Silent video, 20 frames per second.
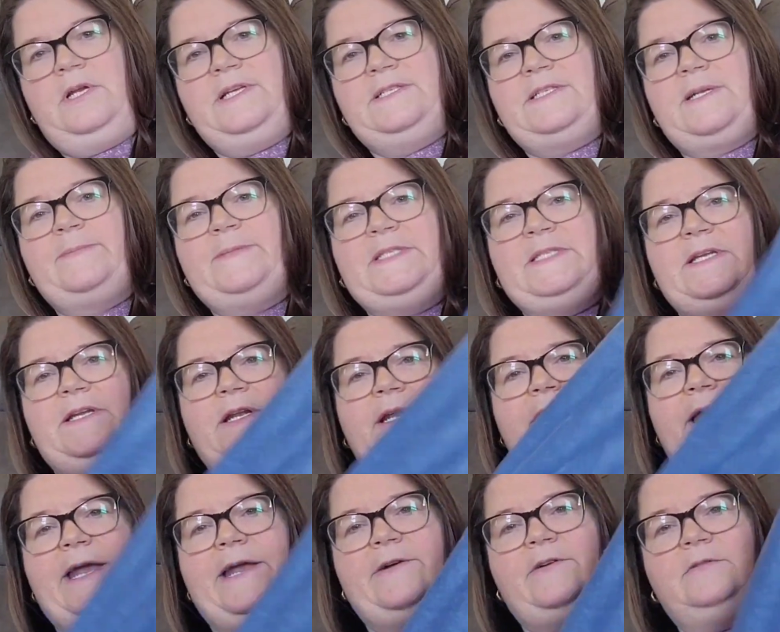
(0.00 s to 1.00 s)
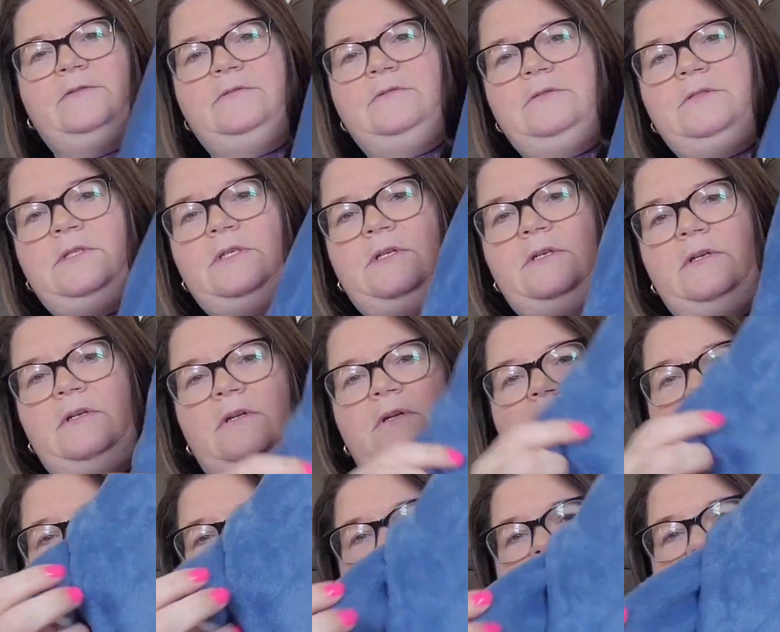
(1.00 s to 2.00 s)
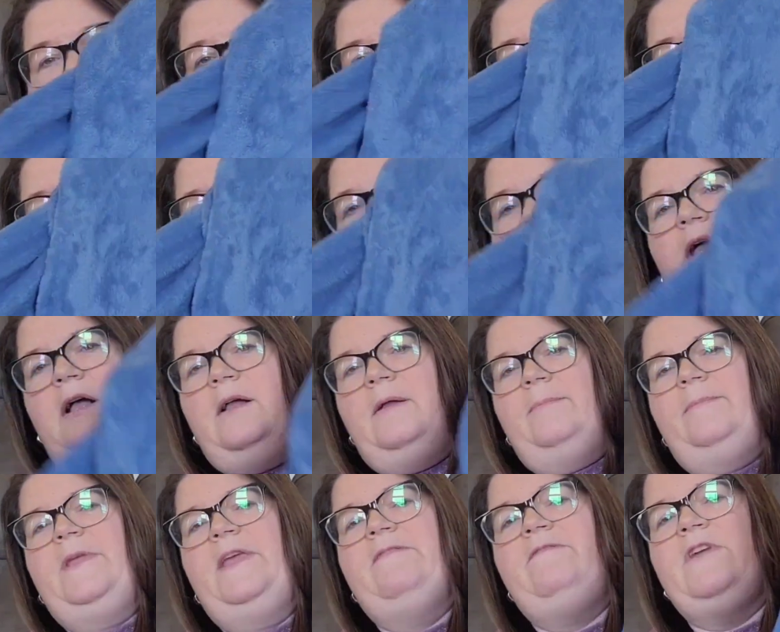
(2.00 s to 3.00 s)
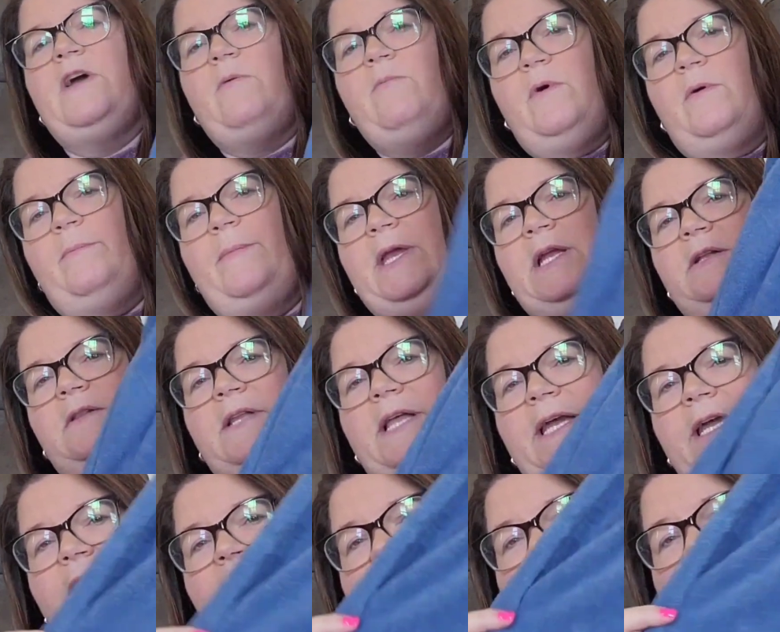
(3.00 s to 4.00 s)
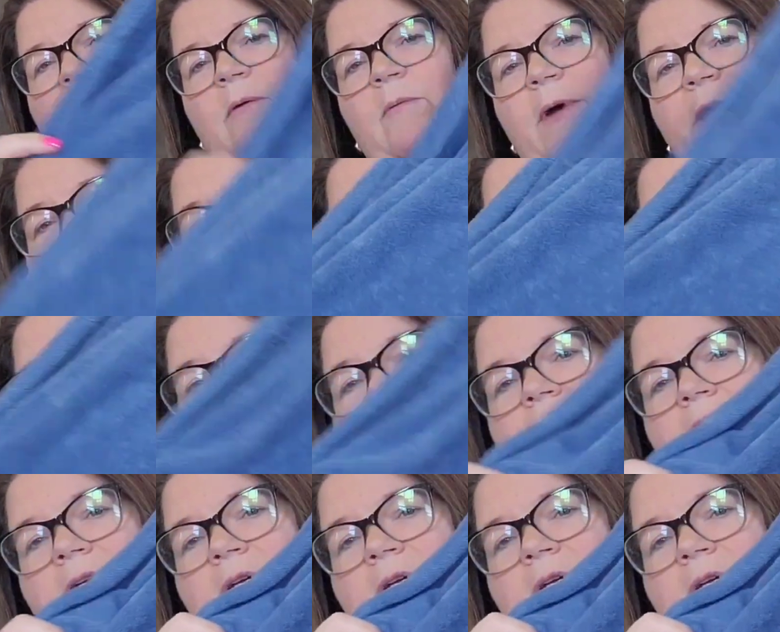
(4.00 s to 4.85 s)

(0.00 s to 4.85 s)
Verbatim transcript: because I'm sitting down, um, if y'all want me to link it, I will.